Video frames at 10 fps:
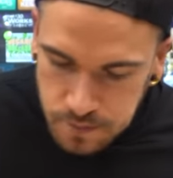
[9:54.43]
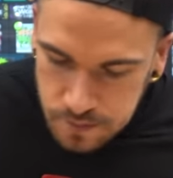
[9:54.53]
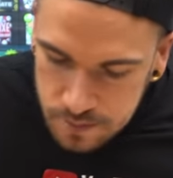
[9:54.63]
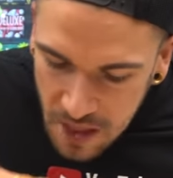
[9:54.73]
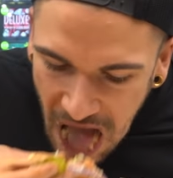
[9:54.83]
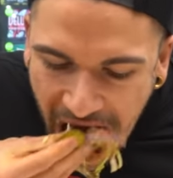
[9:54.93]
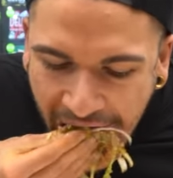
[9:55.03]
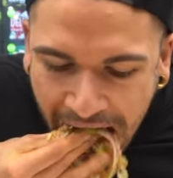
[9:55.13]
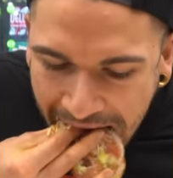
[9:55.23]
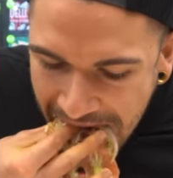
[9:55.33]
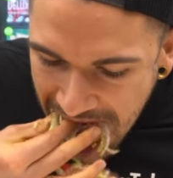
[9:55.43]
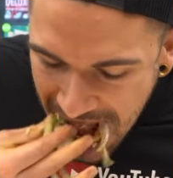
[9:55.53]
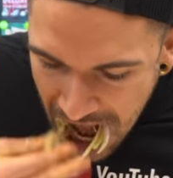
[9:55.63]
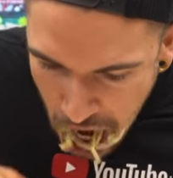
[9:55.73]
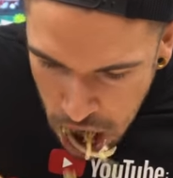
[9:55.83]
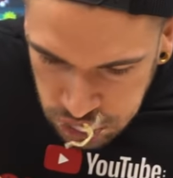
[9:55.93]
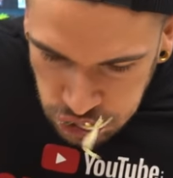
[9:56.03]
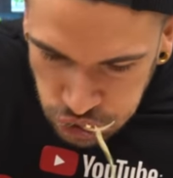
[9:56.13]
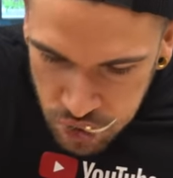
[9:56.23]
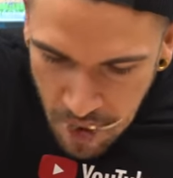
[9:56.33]
And the
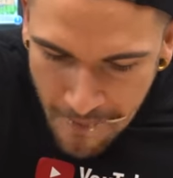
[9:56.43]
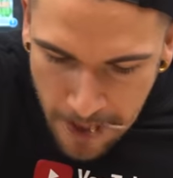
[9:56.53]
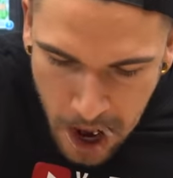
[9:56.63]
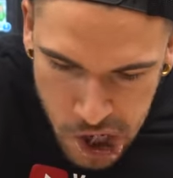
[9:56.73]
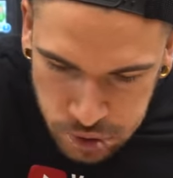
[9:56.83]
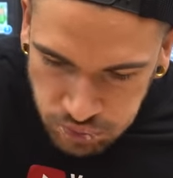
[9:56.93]
tortas are gone,